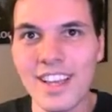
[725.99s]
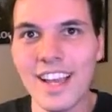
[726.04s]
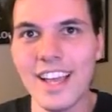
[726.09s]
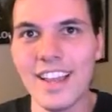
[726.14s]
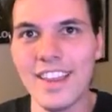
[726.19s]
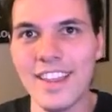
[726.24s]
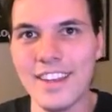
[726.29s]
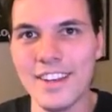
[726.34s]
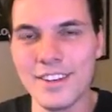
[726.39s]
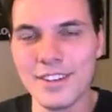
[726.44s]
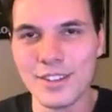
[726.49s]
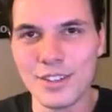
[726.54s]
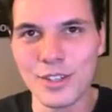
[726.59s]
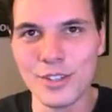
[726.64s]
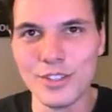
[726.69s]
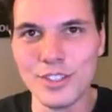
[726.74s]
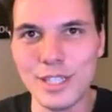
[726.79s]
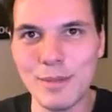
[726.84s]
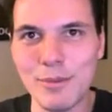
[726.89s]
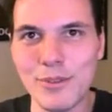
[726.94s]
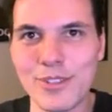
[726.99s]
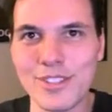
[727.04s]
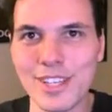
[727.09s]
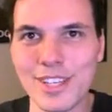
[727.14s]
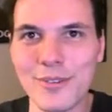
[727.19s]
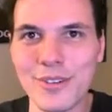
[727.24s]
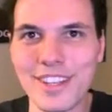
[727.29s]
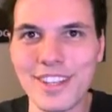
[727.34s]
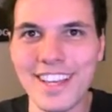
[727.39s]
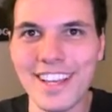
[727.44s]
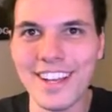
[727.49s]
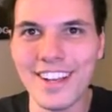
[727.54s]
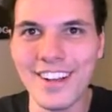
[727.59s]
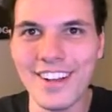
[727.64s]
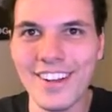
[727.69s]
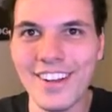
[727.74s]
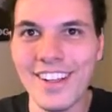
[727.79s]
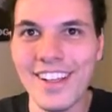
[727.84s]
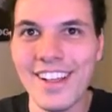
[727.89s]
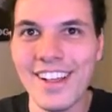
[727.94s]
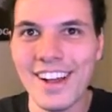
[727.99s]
And then Kojima was like, what the hell?